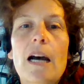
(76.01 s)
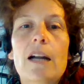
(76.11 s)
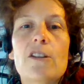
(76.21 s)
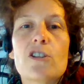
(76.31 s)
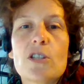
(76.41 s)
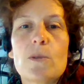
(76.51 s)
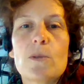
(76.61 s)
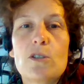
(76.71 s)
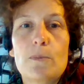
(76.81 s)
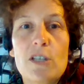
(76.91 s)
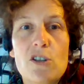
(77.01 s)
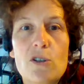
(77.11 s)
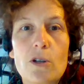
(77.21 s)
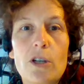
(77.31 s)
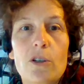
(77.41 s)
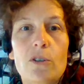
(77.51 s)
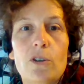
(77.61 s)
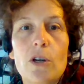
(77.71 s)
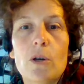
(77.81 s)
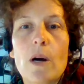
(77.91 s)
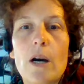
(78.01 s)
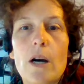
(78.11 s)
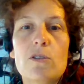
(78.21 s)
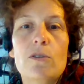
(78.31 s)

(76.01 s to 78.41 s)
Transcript: I just want to be sure you know how